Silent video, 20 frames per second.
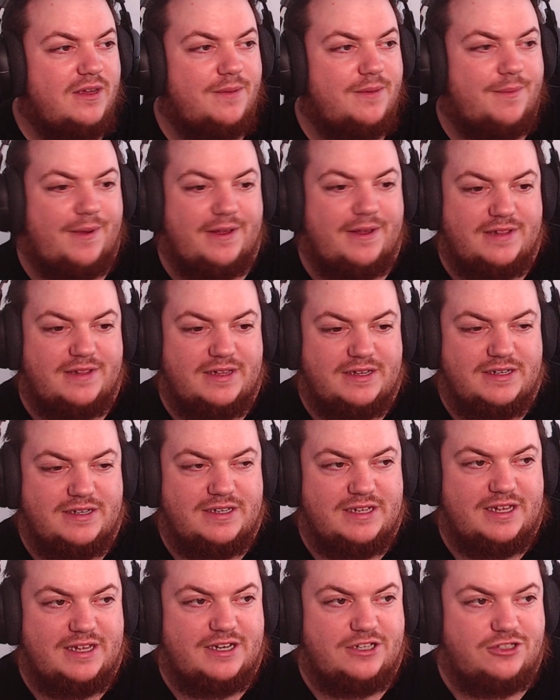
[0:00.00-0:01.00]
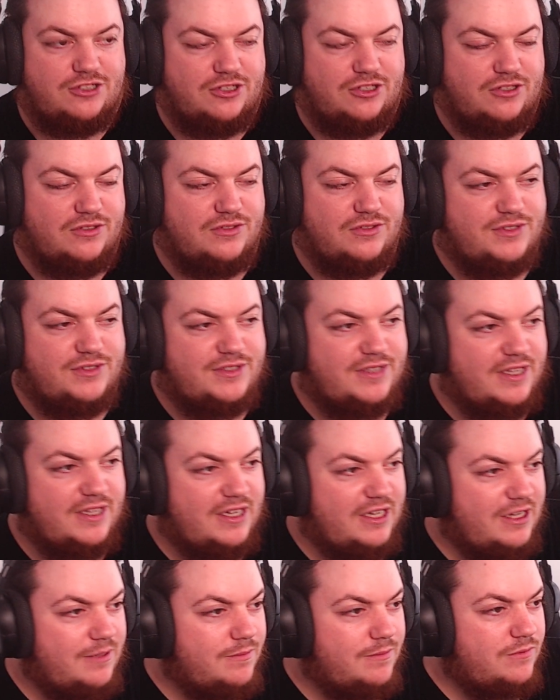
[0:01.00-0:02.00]
Made the Indiana Jones
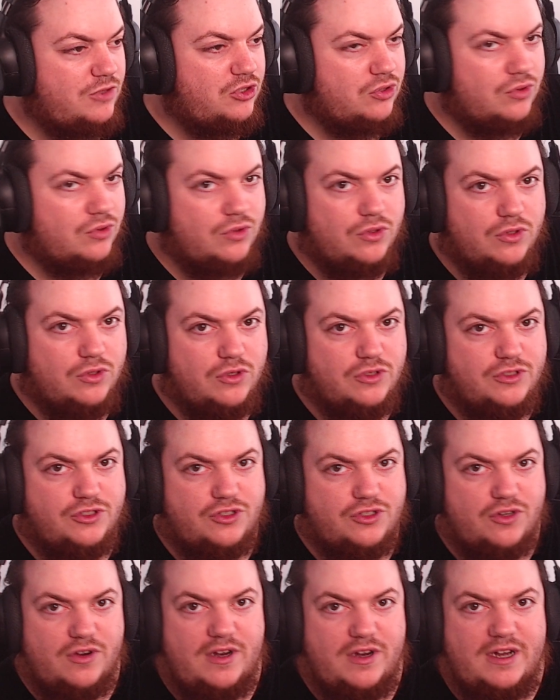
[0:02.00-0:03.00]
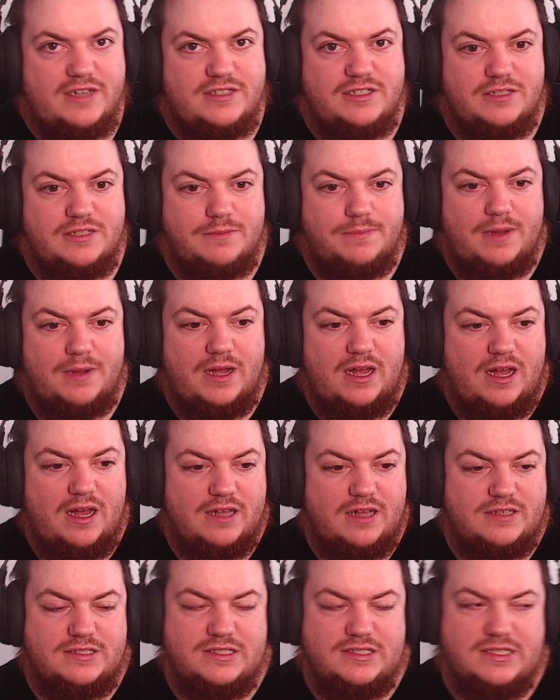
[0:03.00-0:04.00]
theme, Jaws, Jurassic
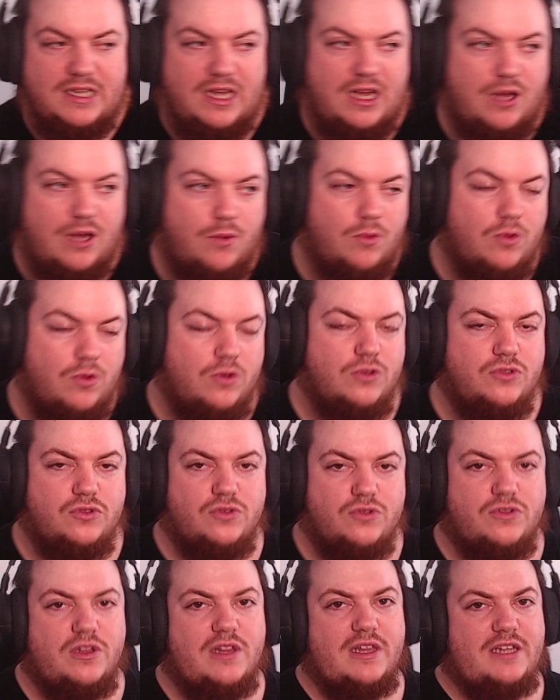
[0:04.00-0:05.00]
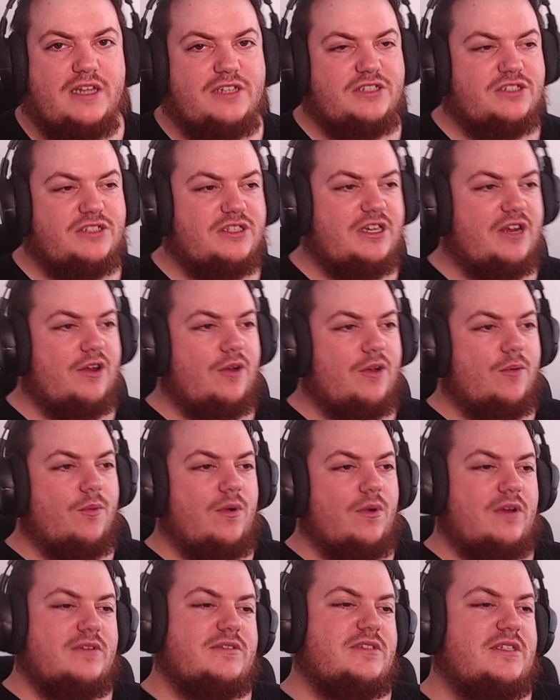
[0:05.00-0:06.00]
Park, Star Wars, all the legendary
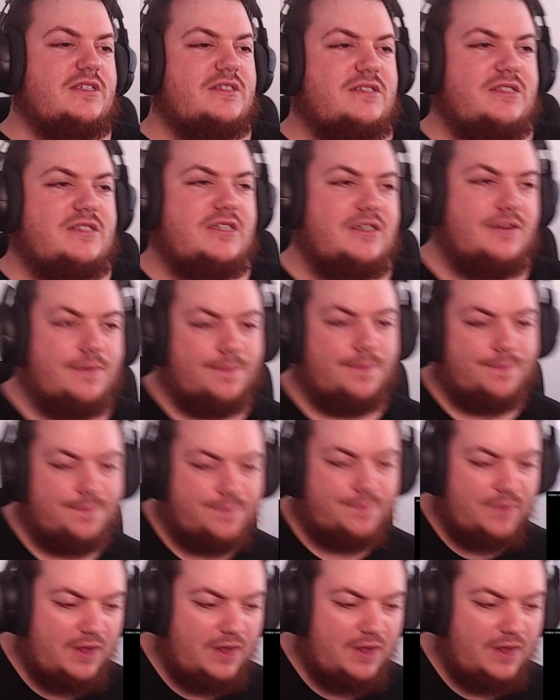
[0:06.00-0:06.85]
ones. That's him.